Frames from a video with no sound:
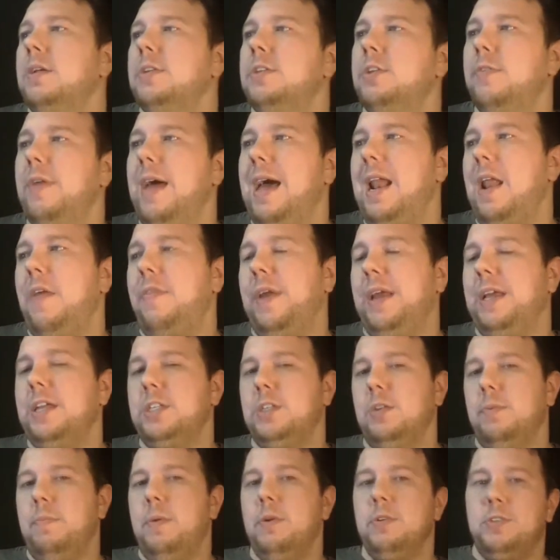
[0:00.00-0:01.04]
So that I think
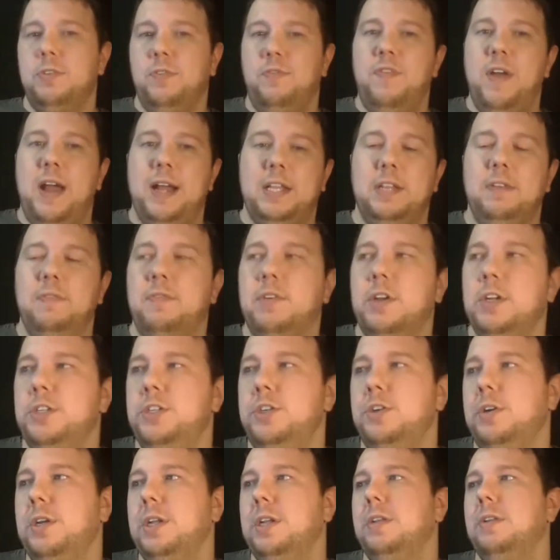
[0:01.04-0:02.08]
is the most effective
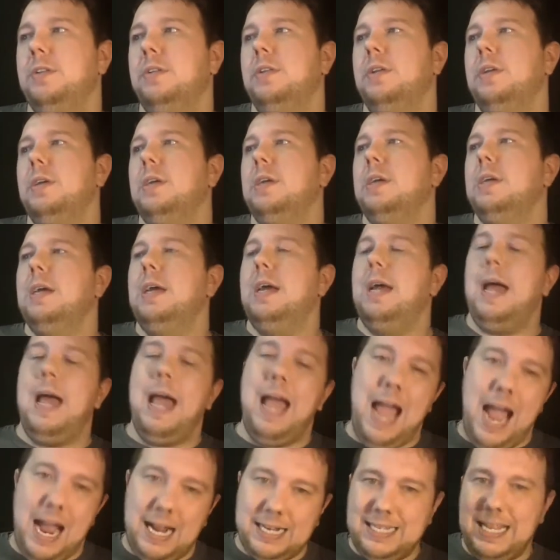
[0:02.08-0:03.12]
because you can
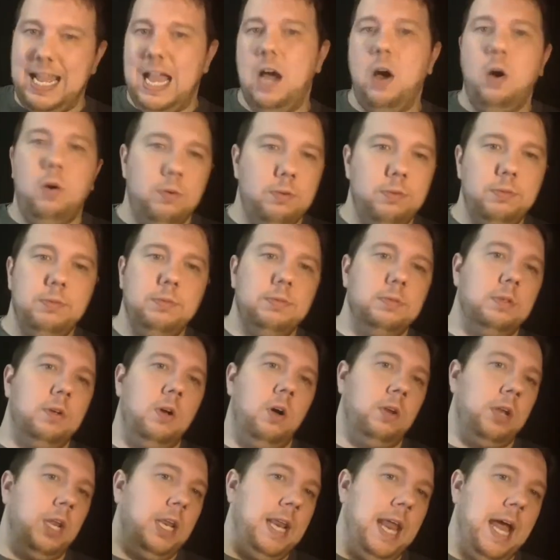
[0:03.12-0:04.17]
hack down
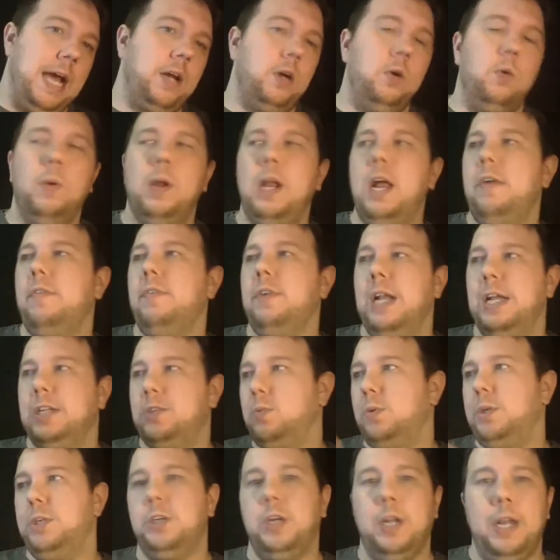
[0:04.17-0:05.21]
on the neck or whatever, and
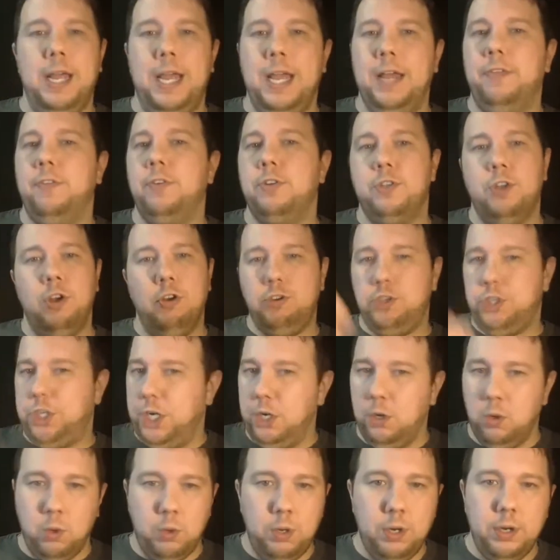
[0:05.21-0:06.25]
that's what you're going to hit. There's no
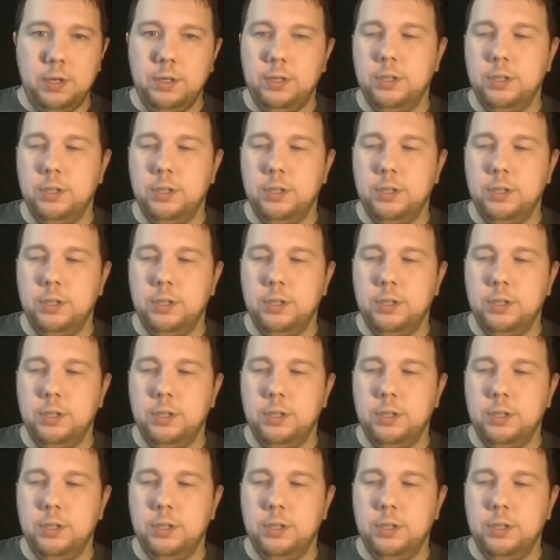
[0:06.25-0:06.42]
shield.